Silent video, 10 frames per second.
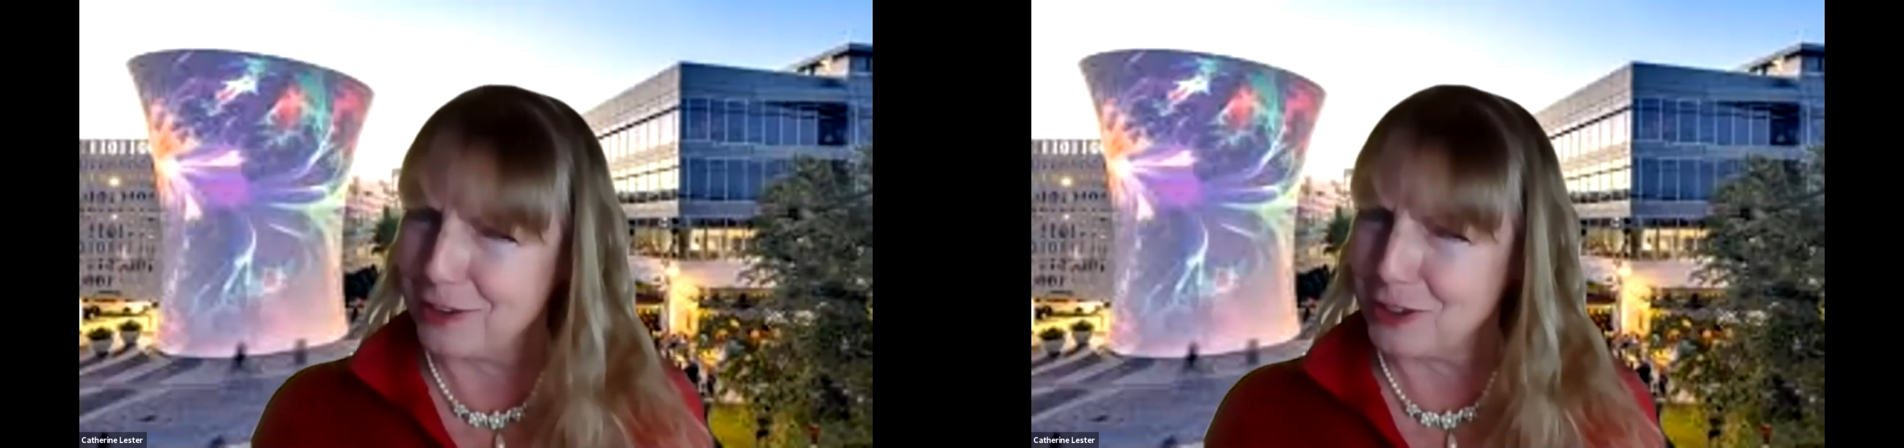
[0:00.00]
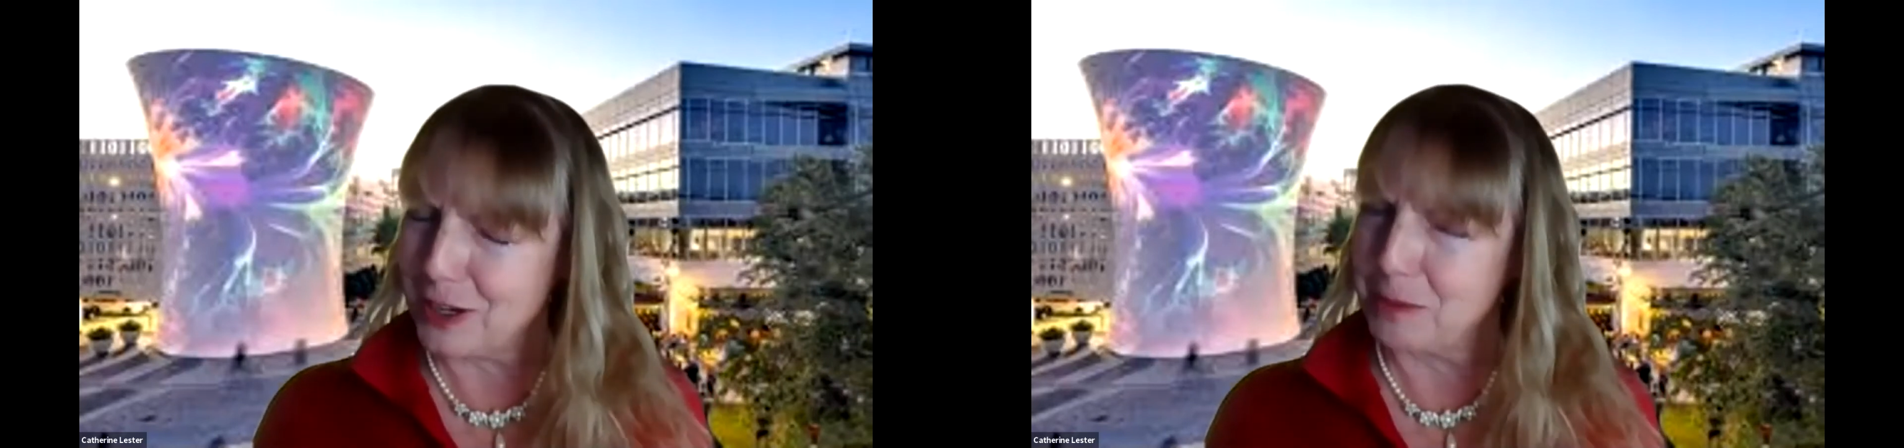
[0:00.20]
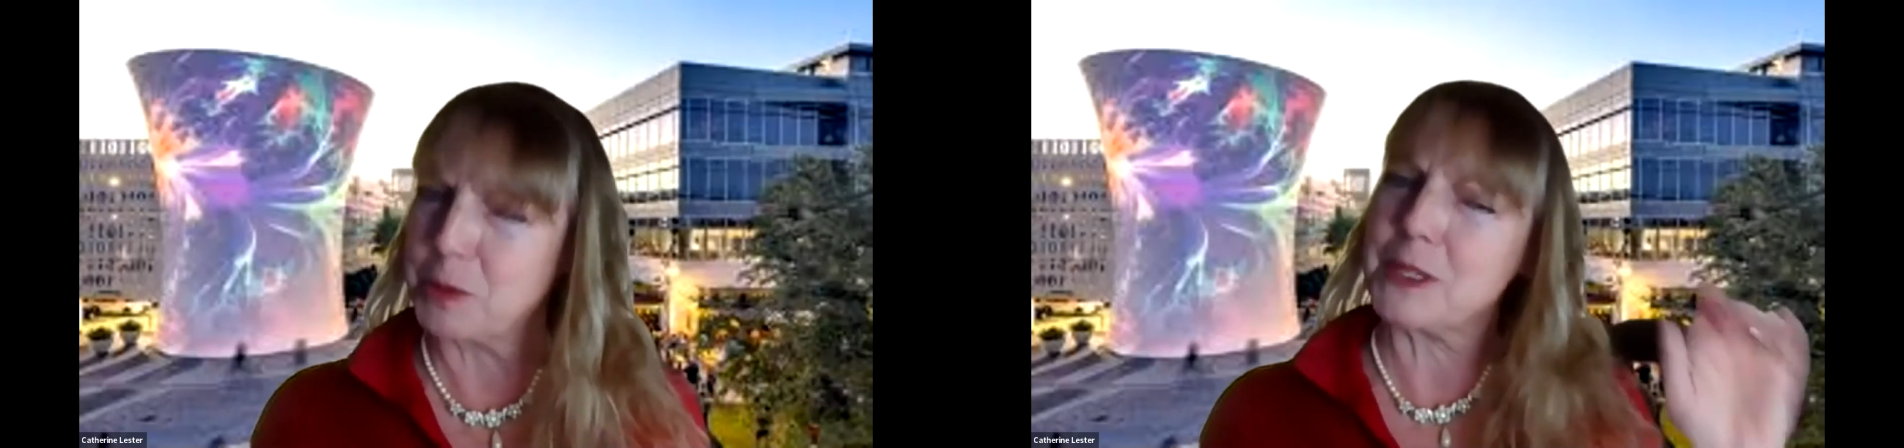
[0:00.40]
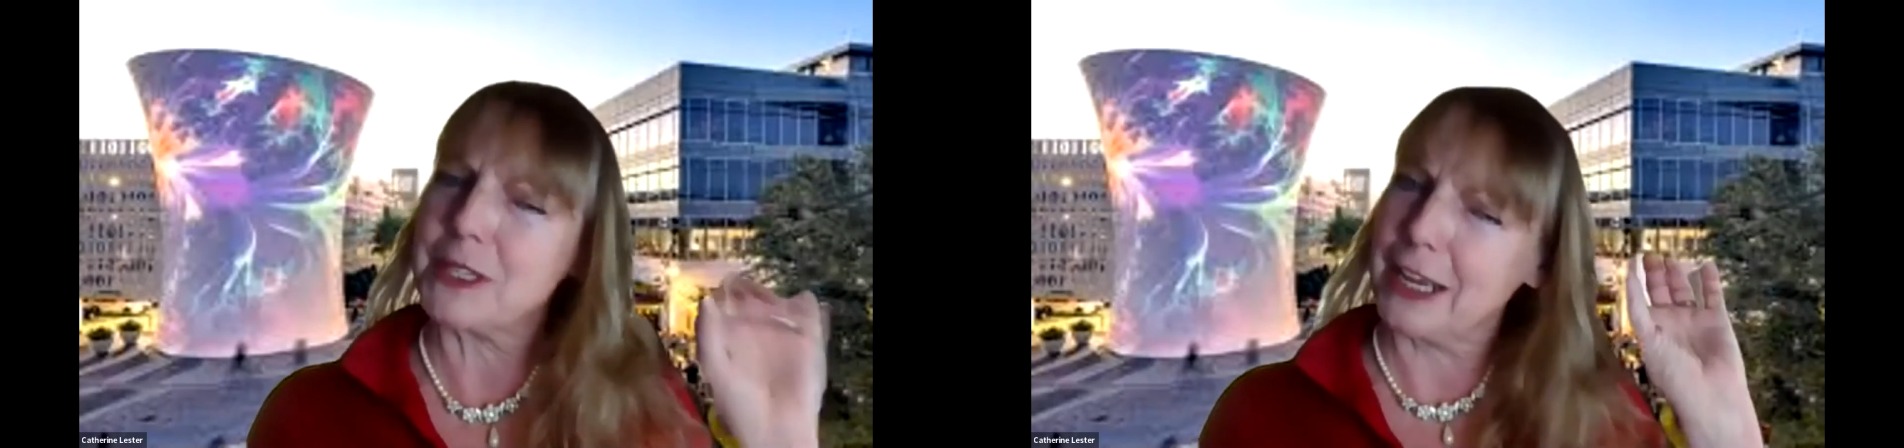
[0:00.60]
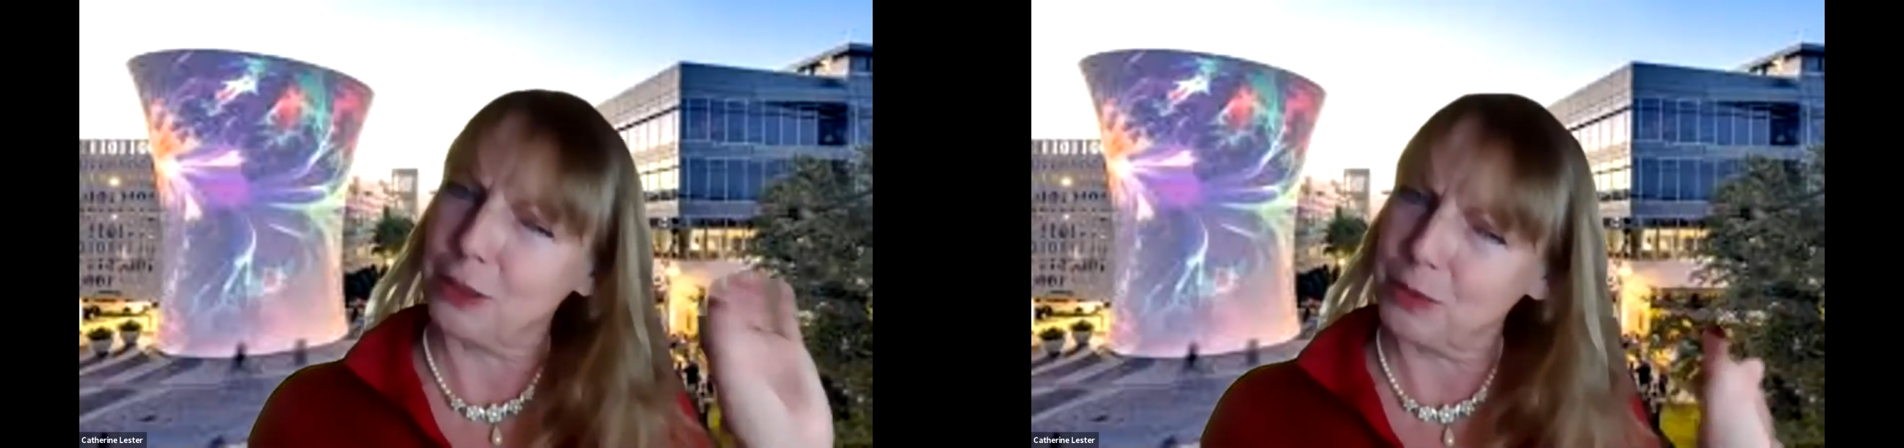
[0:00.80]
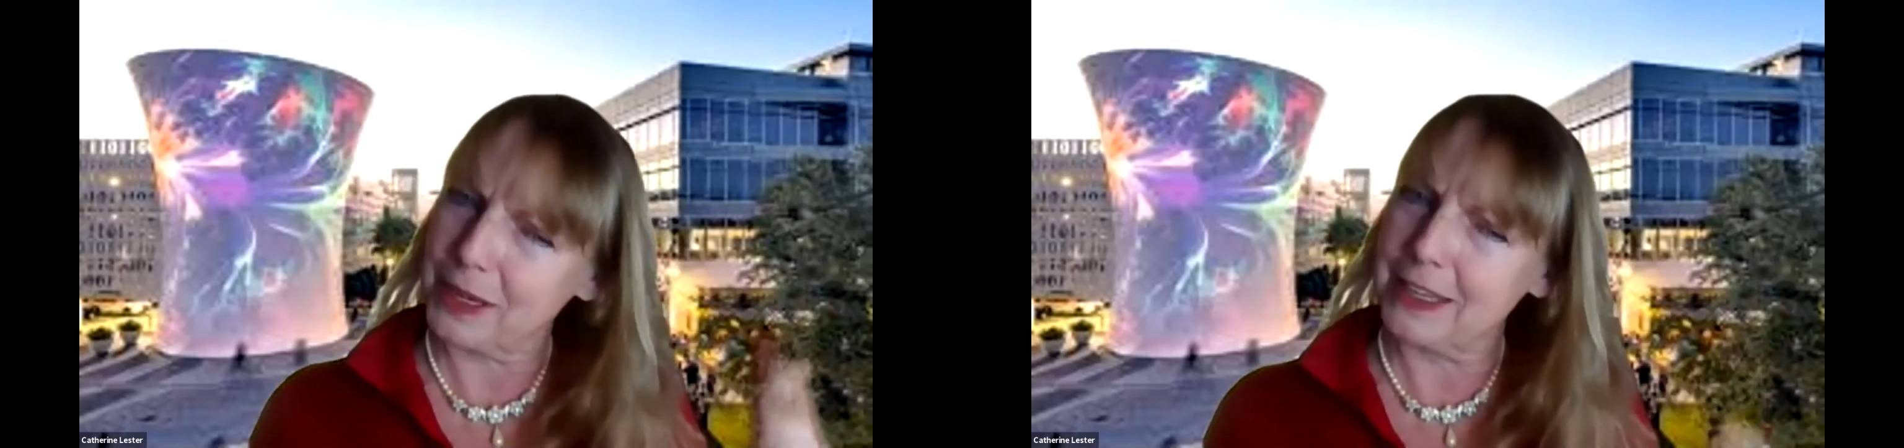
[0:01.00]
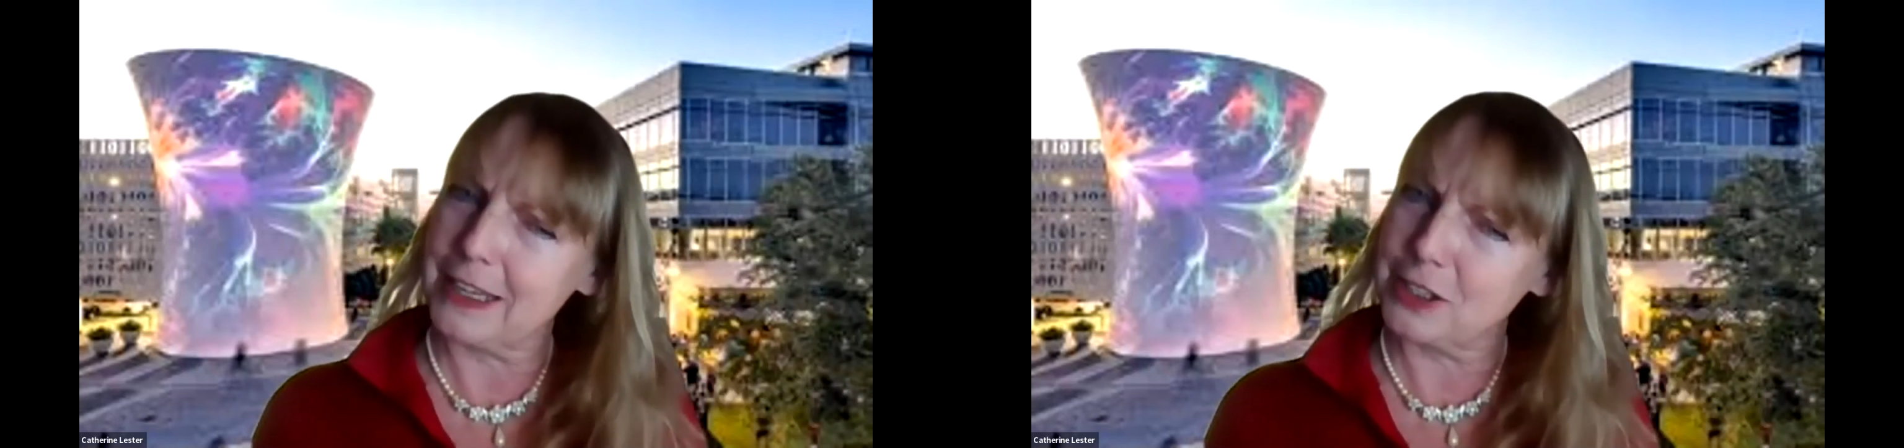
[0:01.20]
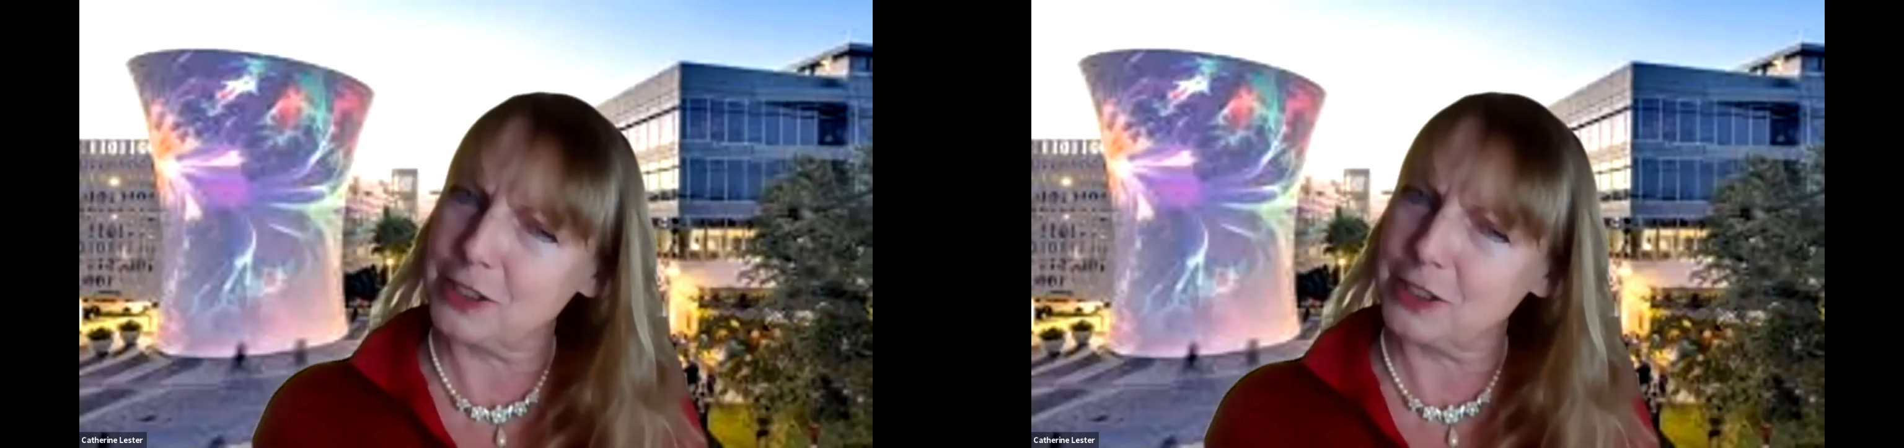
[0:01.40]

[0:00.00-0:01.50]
understood I'm supposed to take 3 of these,